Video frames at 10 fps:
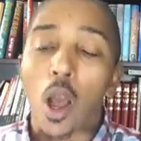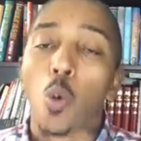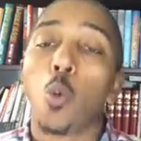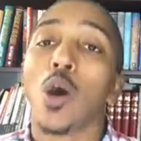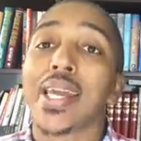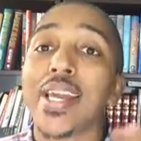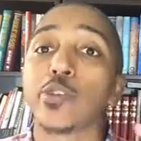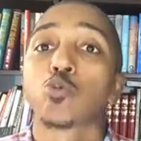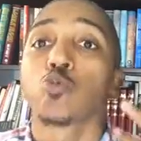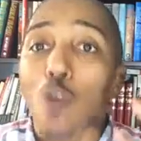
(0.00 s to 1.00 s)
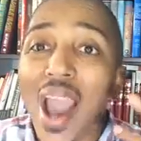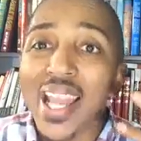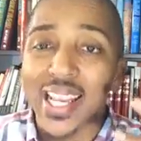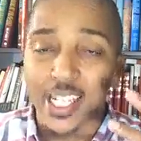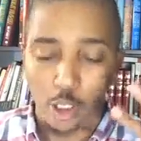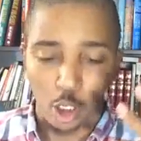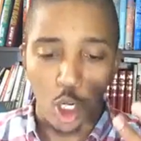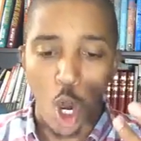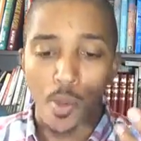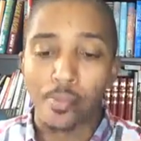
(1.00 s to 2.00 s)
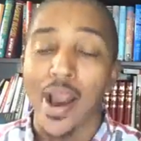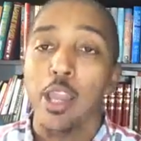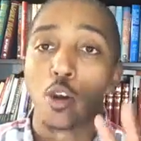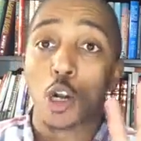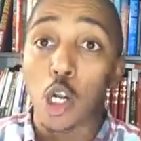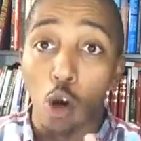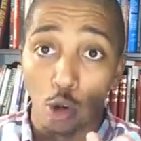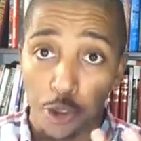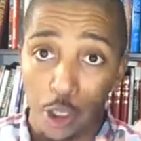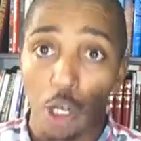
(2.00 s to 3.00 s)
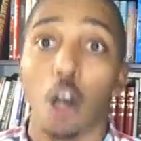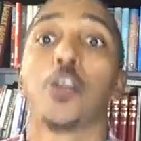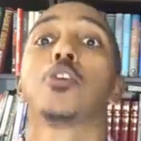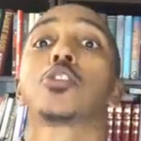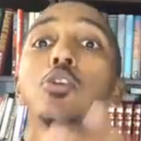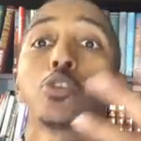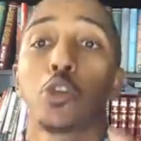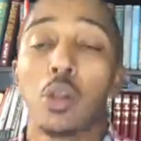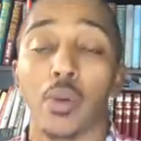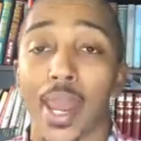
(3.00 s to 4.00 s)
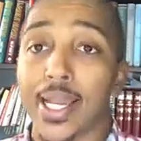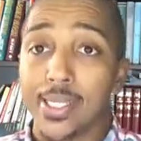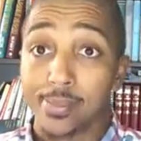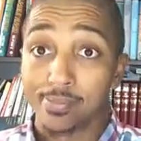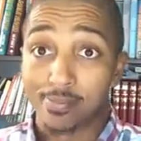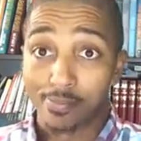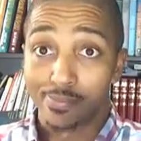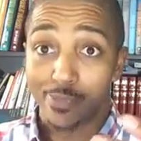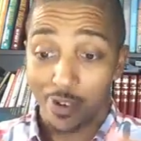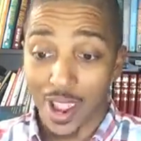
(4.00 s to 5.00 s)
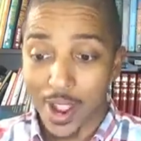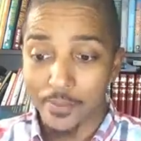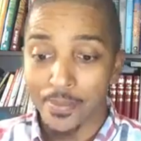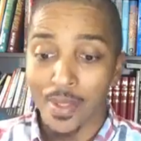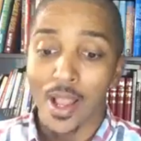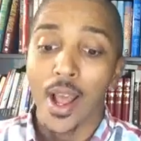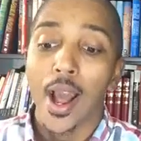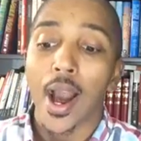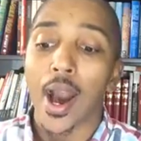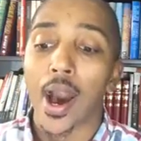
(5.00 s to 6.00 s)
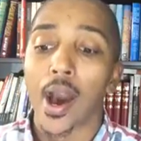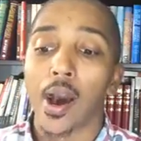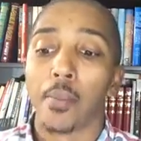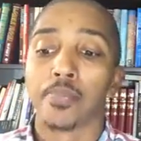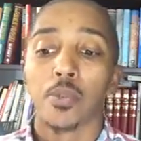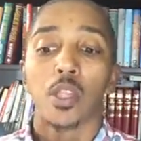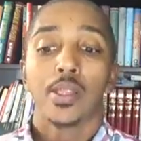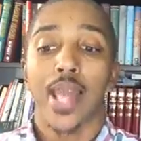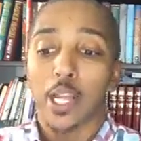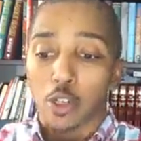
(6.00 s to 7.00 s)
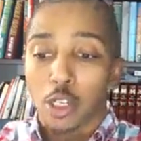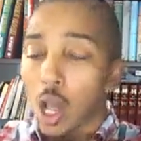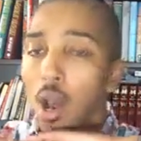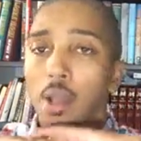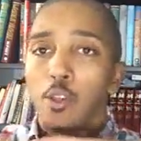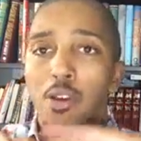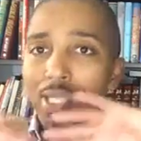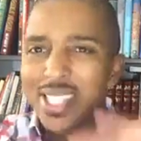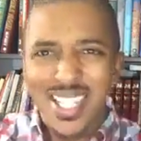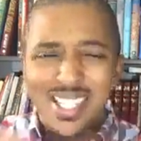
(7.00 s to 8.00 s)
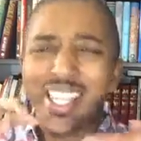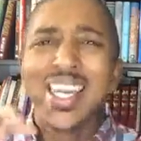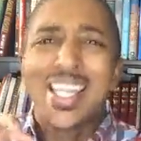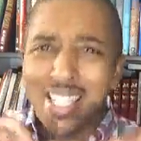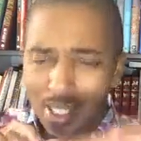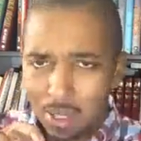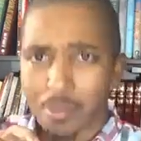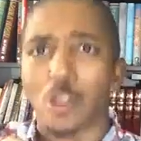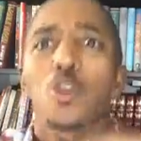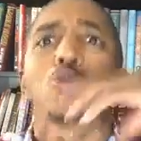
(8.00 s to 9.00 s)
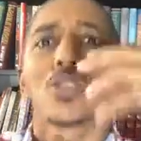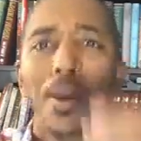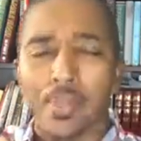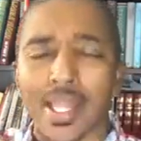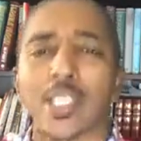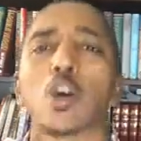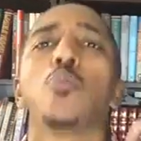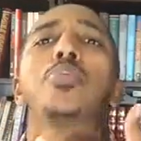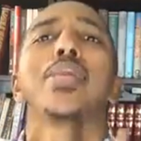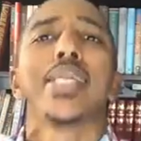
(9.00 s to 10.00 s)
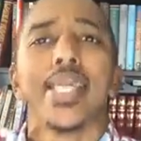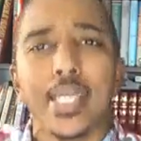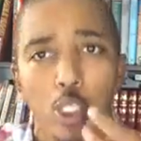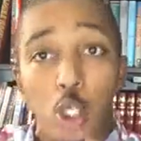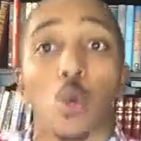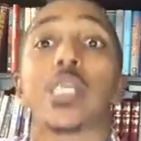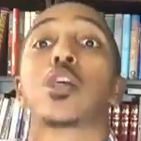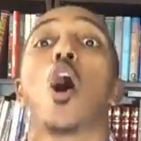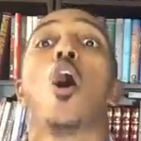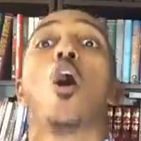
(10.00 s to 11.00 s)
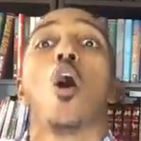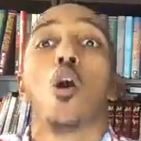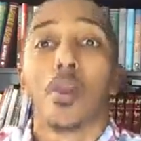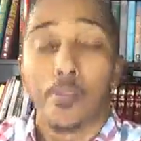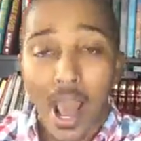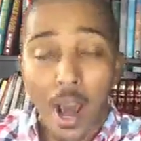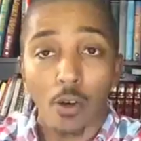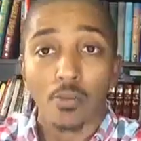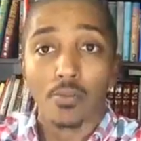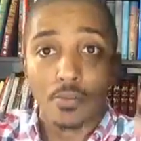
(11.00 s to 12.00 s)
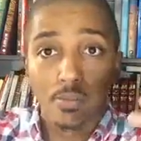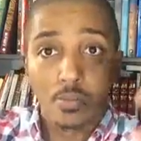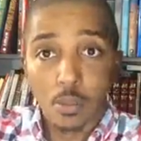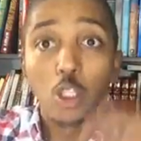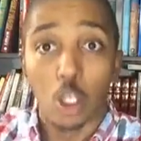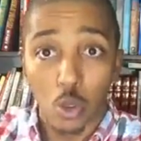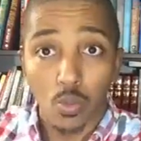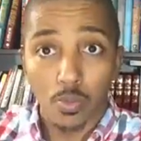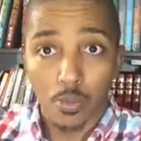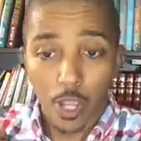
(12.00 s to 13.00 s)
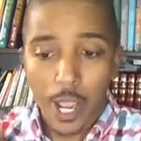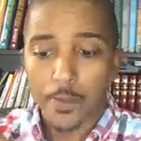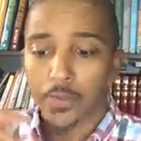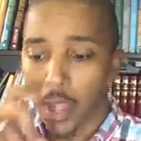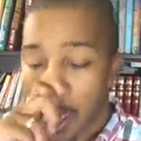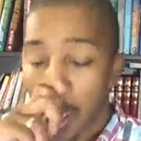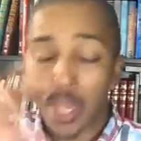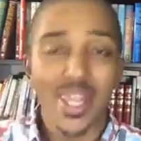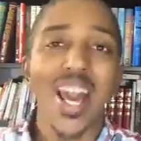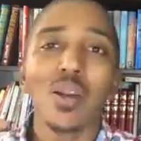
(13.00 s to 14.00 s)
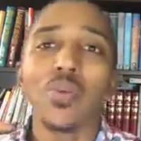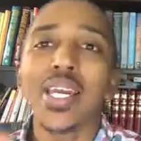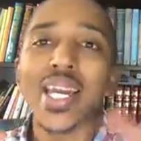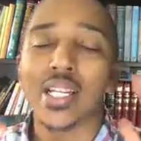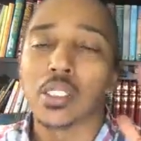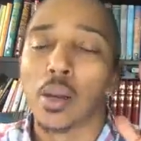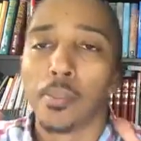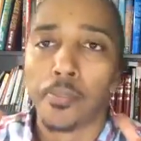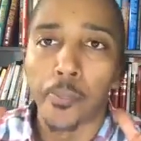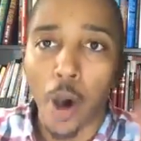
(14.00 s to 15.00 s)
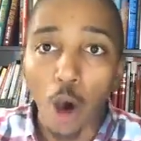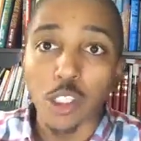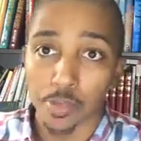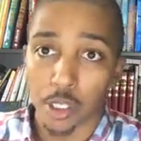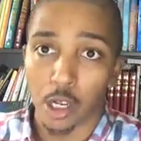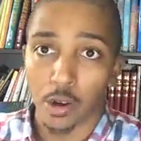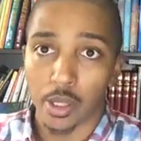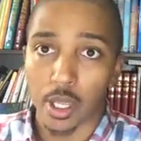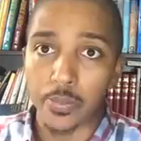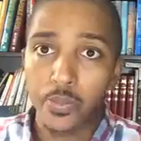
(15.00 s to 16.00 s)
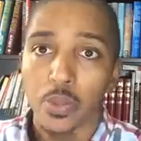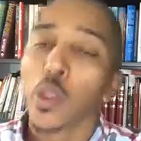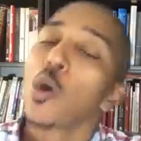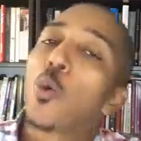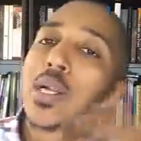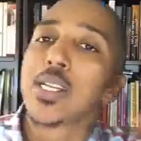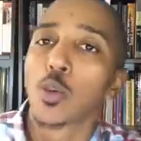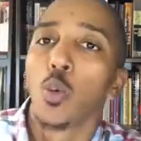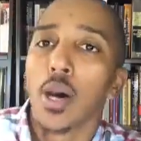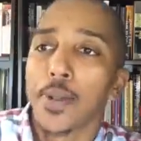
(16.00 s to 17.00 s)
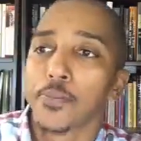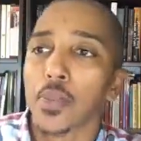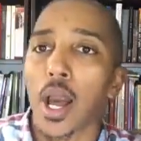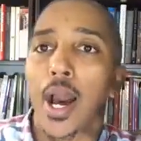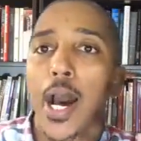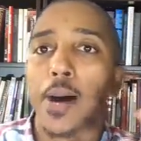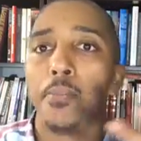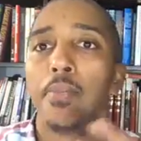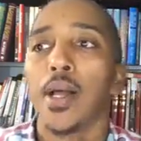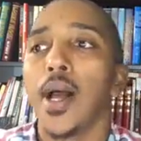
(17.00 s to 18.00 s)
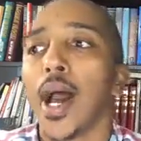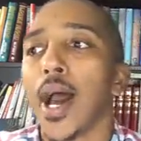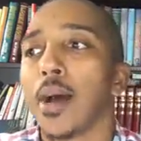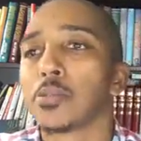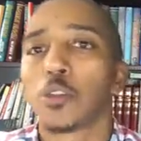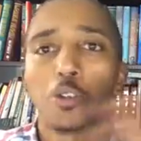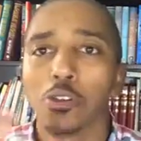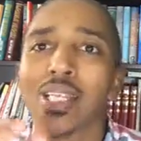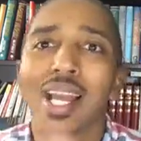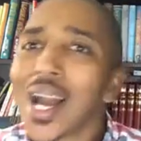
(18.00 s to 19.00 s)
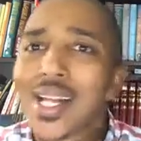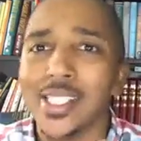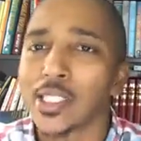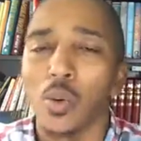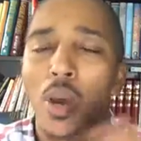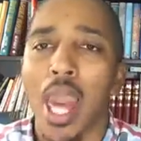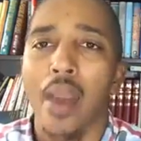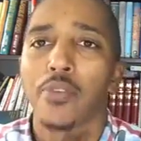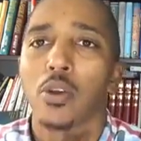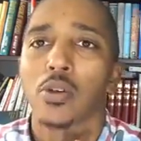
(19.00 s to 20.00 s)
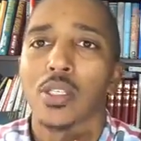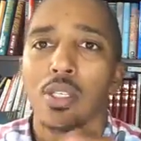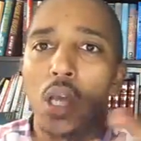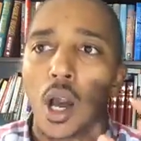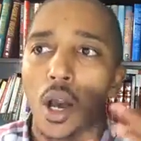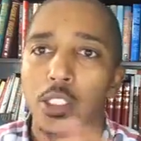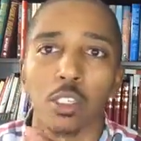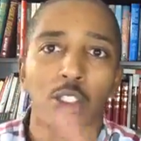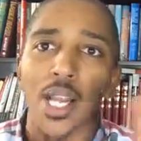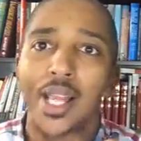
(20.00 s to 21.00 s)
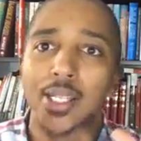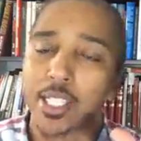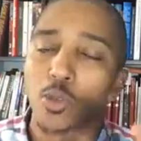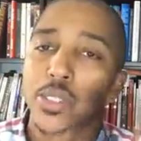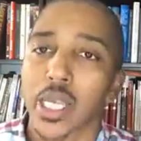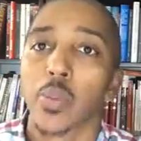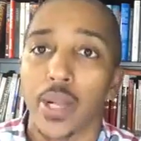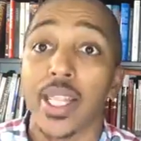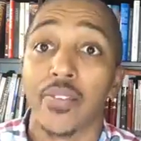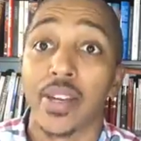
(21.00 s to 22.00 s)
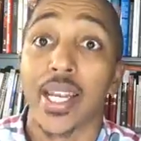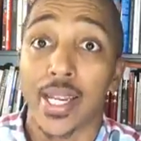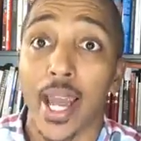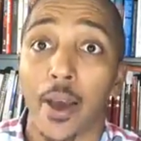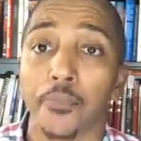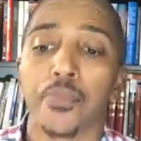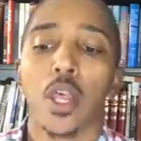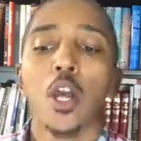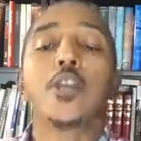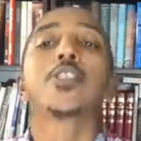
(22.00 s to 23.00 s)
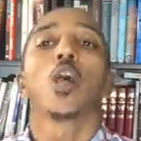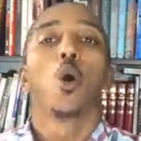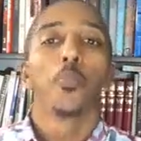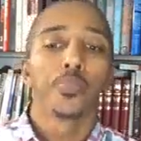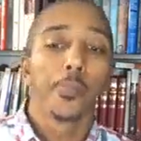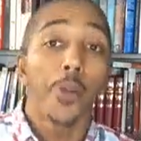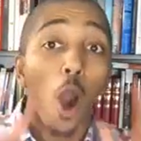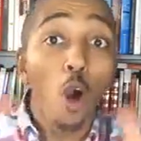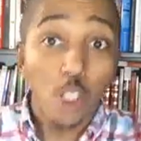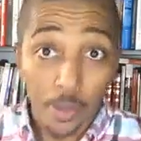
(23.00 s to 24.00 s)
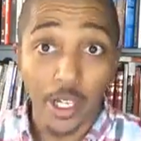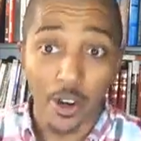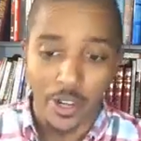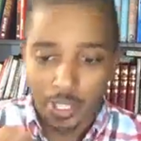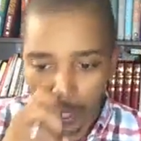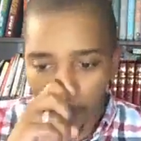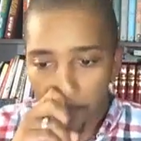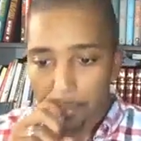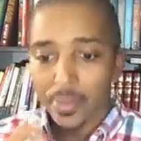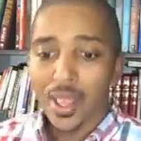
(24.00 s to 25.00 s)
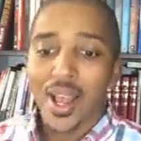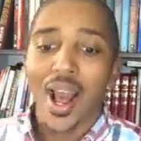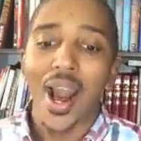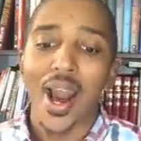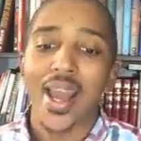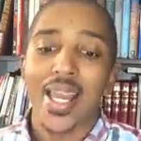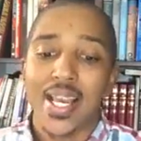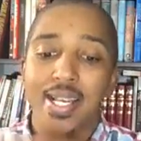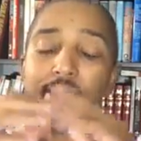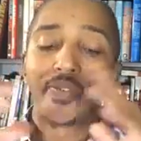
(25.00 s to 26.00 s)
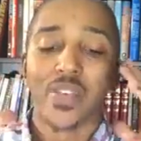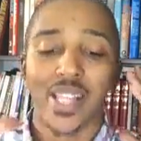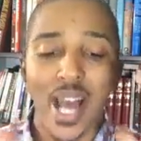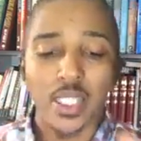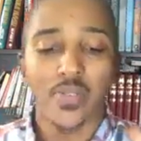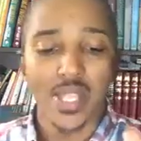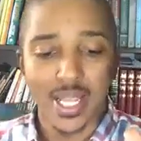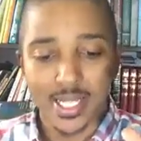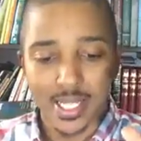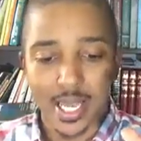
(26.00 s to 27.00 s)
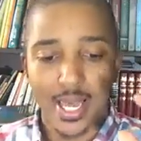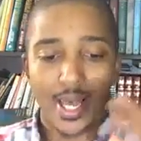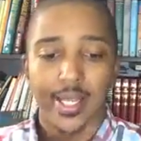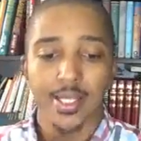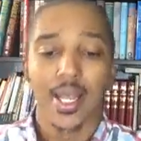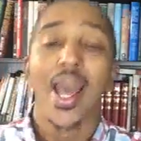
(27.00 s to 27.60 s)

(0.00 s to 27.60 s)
what is right is determined by your culture or your social location. Okay? Um, nat- nah, narcissistic hedonism. Do something that's going to please you. It's all about you. Okay? Then we get to post-modernity, which is what um, um, social psychologists or what have you, or so, uh, sociologists would say we're living in now. So, post uh, is a philosophy that says